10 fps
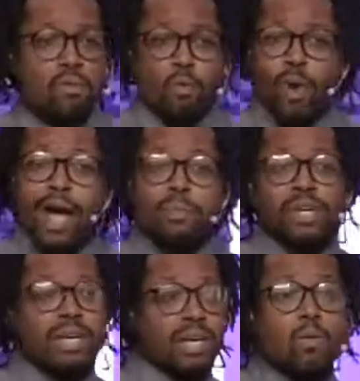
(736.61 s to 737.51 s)
what
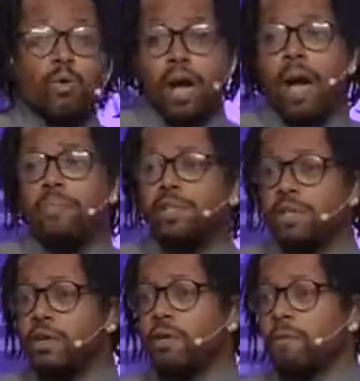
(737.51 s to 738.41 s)
happened to him will happen to
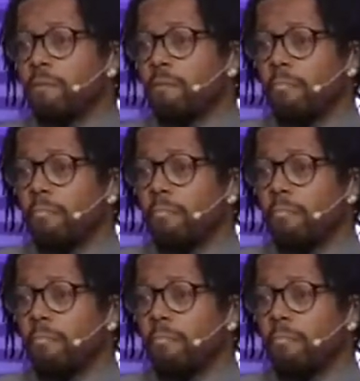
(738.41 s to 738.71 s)
you.